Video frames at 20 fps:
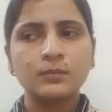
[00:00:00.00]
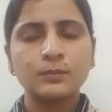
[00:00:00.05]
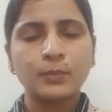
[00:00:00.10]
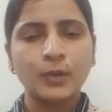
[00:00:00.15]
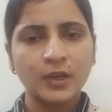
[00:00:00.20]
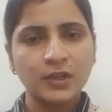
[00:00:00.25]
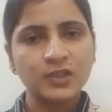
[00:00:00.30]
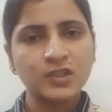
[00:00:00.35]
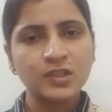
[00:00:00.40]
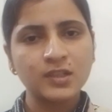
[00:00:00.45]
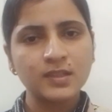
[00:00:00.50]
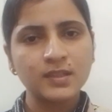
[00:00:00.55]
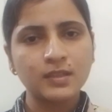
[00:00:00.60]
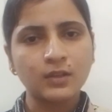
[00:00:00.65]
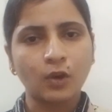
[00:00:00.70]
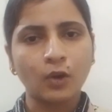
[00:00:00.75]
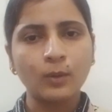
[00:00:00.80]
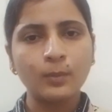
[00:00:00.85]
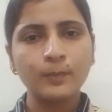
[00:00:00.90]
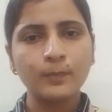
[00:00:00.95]
functions
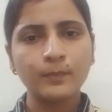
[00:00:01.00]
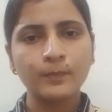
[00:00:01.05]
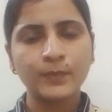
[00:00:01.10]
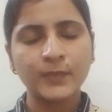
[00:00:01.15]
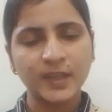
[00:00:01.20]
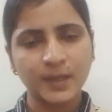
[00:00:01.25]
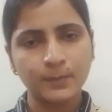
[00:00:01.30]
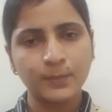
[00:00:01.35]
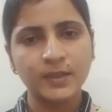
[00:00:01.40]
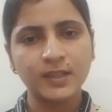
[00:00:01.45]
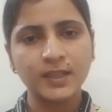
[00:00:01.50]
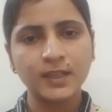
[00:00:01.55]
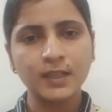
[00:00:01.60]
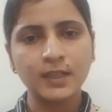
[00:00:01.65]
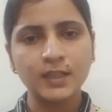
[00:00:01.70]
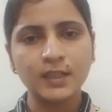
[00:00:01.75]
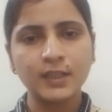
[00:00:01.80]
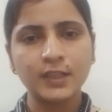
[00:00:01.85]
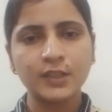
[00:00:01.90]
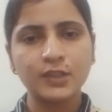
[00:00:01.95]
of
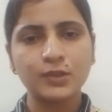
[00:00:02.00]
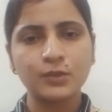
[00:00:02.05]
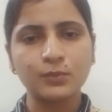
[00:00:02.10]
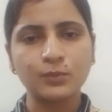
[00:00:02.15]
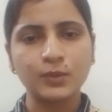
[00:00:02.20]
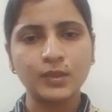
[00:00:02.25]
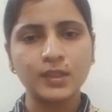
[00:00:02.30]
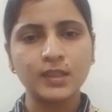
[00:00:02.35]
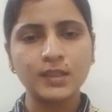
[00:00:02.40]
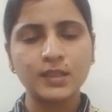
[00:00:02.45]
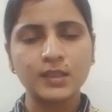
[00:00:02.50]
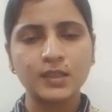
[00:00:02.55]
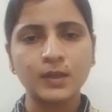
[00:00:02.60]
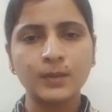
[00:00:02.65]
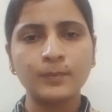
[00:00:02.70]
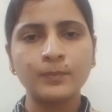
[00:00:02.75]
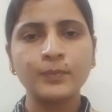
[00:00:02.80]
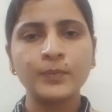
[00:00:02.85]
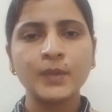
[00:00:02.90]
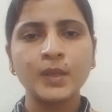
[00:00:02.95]
epithelial tissue is the
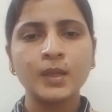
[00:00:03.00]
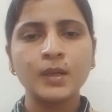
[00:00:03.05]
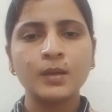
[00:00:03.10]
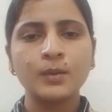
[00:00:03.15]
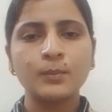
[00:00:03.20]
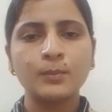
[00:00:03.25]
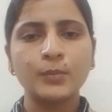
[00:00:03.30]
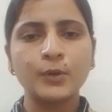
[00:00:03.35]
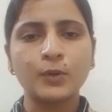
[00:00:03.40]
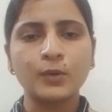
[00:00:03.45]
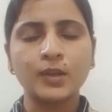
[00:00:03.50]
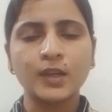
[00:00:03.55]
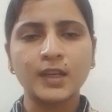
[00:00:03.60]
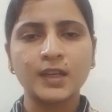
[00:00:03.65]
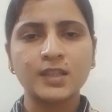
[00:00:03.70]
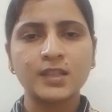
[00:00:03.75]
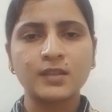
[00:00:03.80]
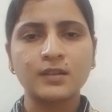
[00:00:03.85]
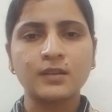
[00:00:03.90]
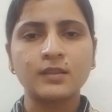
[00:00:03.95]

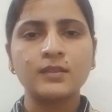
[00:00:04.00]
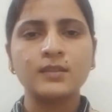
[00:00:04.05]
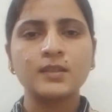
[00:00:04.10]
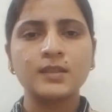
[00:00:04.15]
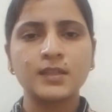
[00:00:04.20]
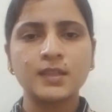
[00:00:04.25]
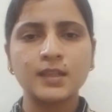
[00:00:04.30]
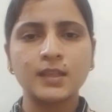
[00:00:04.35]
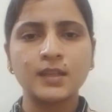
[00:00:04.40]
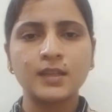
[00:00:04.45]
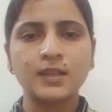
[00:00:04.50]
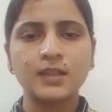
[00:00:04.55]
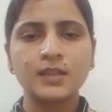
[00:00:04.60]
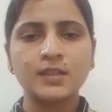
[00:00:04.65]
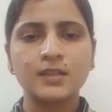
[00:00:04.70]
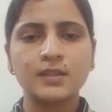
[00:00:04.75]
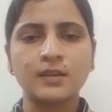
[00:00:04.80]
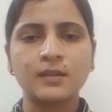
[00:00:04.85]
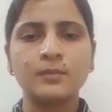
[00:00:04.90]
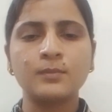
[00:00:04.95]
protection,
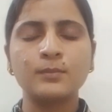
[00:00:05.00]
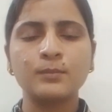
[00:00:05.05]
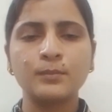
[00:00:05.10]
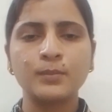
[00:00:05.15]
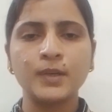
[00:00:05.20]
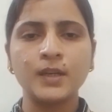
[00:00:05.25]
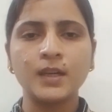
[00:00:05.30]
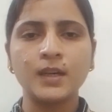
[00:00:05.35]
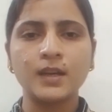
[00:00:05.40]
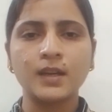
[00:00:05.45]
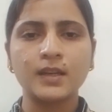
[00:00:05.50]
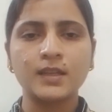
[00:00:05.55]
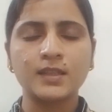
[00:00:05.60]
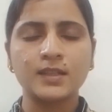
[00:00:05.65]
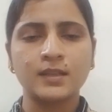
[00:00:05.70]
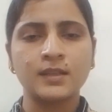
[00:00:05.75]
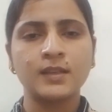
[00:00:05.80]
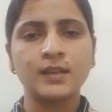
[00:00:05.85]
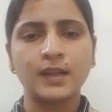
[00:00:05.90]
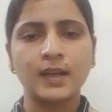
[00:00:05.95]
secretion,
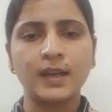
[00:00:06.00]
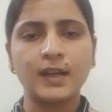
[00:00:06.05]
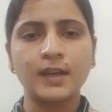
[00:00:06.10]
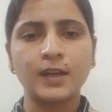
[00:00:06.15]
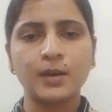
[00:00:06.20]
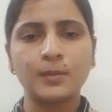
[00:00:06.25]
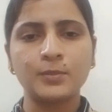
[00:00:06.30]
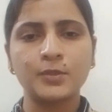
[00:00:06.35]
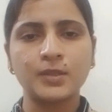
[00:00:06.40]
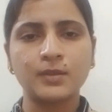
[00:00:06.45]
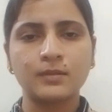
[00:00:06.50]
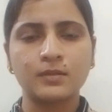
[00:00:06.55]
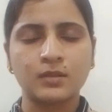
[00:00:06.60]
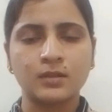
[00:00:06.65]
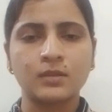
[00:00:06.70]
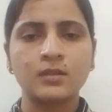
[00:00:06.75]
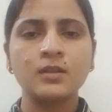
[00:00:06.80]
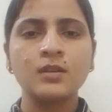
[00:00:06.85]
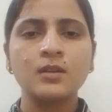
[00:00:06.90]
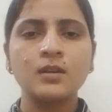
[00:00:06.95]
filtration and absorption.
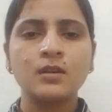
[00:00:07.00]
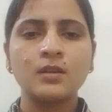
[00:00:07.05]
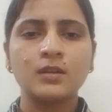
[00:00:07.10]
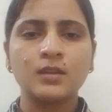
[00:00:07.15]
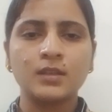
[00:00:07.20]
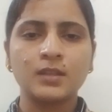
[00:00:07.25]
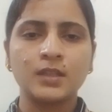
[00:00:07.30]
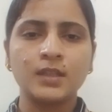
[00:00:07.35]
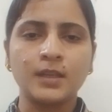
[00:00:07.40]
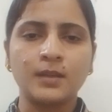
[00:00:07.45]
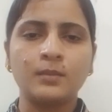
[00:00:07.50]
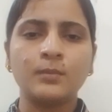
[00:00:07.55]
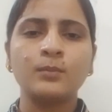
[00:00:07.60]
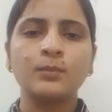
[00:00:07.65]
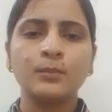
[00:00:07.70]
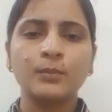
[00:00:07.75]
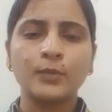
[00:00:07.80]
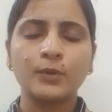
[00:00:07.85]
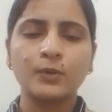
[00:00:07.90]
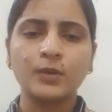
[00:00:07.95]
Then
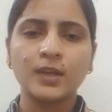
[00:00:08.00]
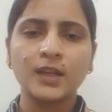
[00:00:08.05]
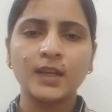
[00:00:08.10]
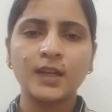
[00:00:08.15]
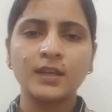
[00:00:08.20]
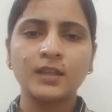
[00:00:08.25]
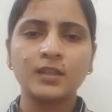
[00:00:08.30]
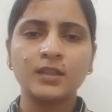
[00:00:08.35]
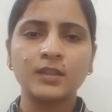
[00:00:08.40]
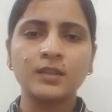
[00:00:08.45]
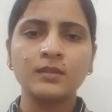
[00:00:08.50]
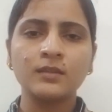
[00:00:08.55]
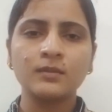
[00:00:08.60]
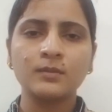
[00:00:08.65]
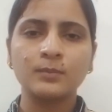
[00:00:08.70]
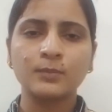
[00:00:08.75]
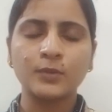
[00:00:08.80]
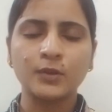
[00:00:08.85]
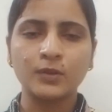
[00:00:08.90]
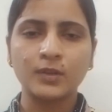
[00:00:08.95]
protect
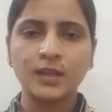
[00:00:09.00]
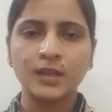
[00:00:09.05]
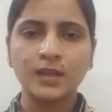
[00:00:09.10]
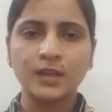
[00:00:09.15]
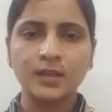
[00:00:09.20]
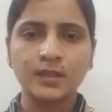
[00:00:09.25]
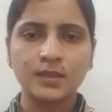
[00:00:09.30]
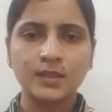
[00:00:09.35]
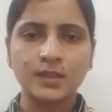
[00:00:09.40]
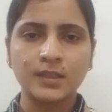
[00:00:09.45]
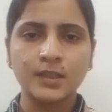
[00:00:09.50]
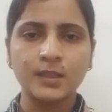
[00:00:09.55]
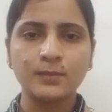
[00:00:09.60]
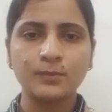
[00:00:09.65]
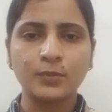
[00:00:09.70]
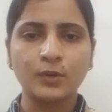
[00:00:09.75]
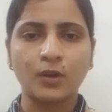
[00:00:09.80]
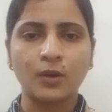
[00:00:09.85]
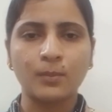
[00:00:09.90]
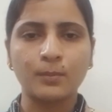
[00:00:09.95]
the skin
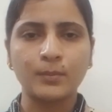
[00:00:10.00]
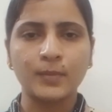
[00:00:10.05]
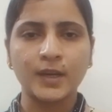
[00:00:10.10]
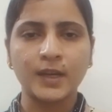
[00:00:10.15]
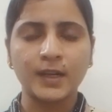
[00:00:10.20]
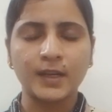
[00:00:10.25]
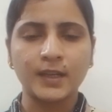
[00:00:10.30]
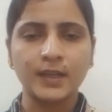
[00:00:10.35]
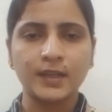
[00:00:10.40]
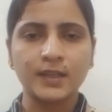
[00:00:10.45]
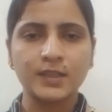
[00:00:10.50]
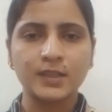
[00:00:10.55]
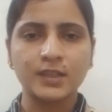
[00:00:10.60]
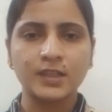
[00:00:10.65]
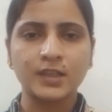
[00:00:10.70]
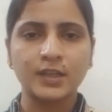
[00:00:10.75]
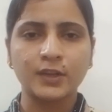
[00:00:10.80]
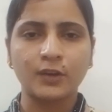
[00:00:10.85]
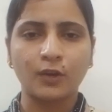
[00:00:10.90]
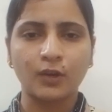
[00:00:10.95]
from radiation
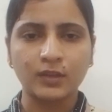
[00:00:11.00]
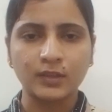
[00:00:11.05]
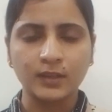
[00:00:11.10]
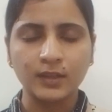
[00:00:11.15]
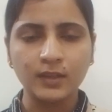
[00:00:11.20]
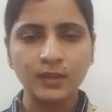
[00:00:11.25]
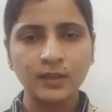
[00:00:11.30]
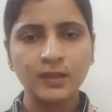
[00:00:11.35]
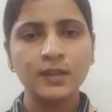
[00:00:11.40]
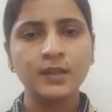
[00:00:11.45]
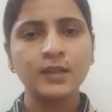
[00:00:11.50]
and other